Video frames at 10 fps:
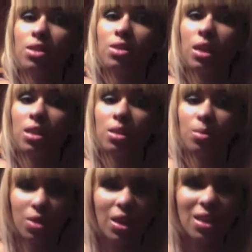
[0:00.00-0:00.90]
the Dragon
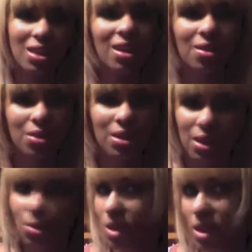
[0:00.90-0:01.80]
Steamboat. Not in love with,
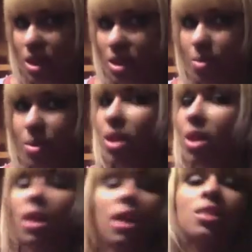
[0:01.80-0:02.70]
like, want to kiss him.
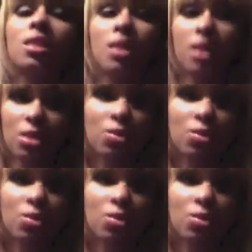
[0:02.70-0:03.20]
Like, she loves